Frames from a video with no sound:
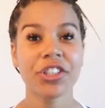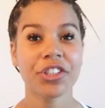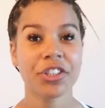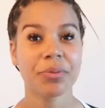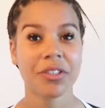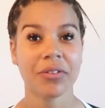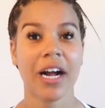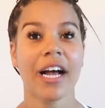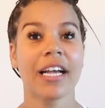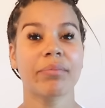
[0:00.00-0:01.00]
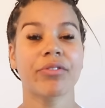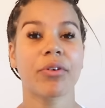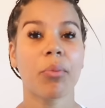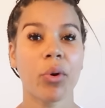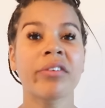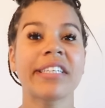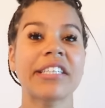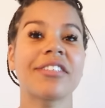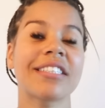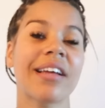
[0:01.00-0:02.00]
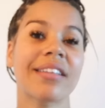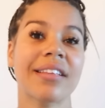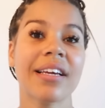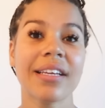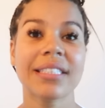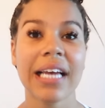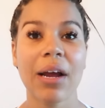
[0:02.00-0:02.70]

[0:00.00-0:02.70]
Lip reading: you're subscribed for more videos like these.